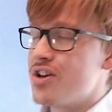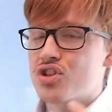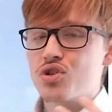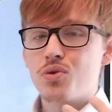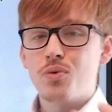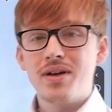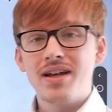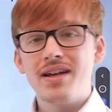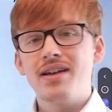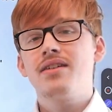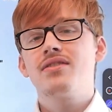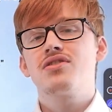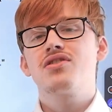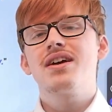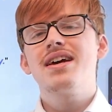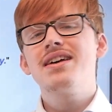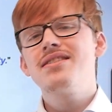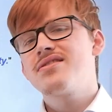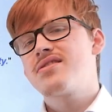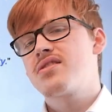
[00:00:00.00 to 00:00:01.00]
So
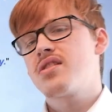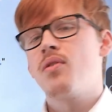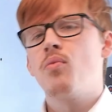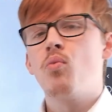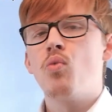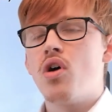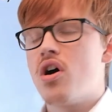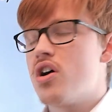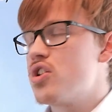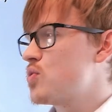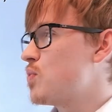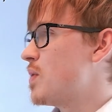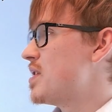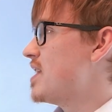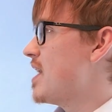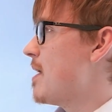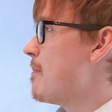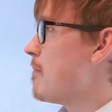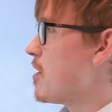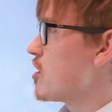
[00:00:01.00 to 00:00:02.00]
in some words, when
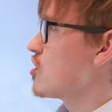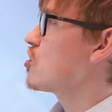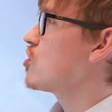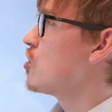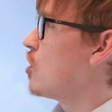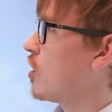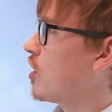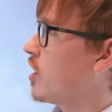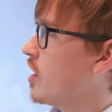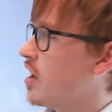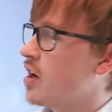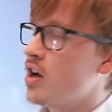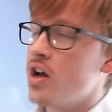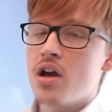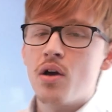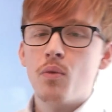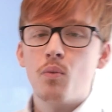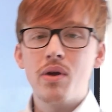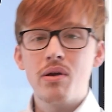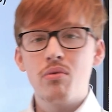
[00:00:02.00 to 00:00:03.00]
they're much longer,
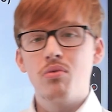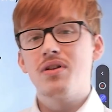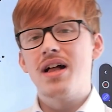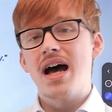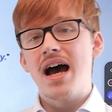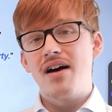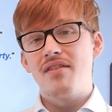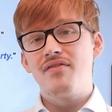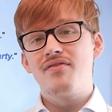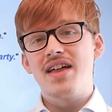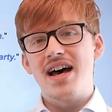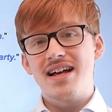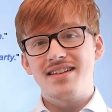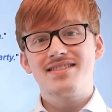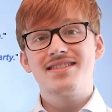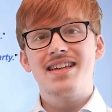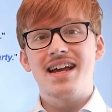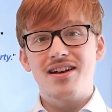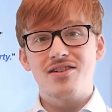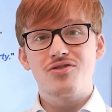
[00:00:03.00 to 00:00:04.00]
we will have that
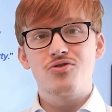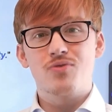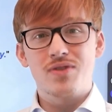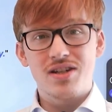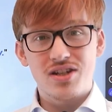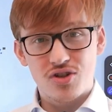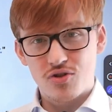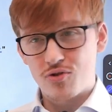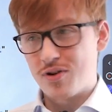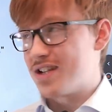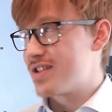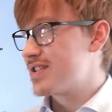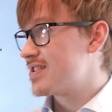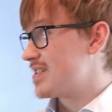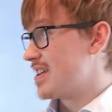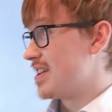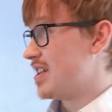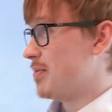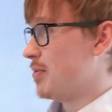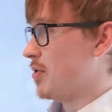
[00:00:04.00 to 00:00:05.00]
secondary stressed
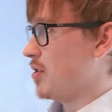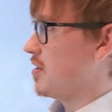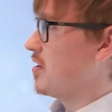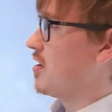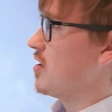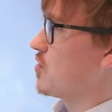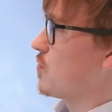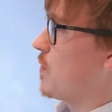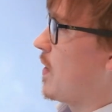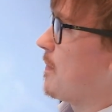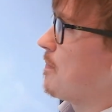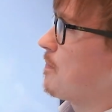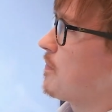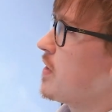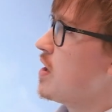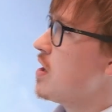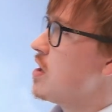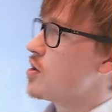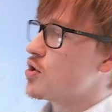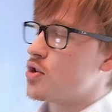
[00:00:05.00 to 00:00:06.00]
syllable as well.
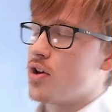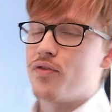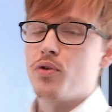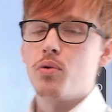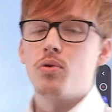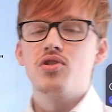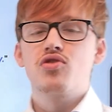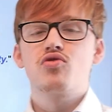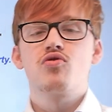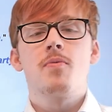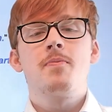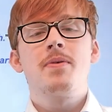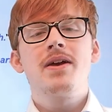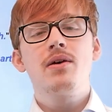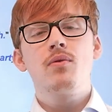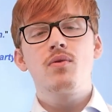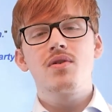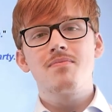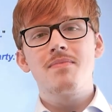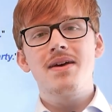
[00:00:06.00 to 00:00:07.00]
So if you want to
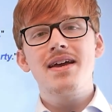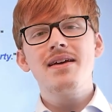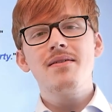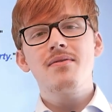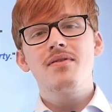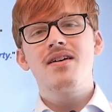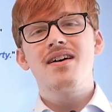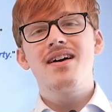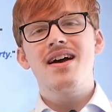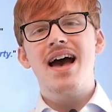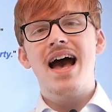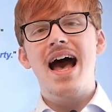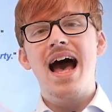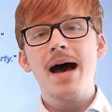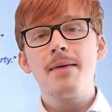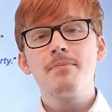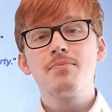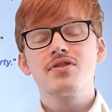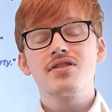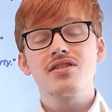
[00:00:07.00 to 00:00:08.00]
repeat with me,
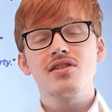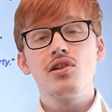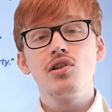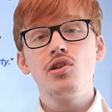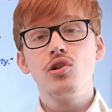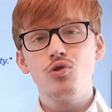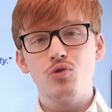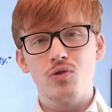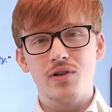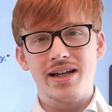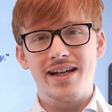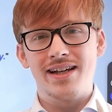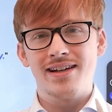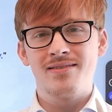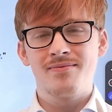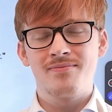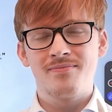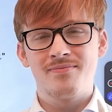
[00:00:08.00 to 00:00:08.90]
absolutely.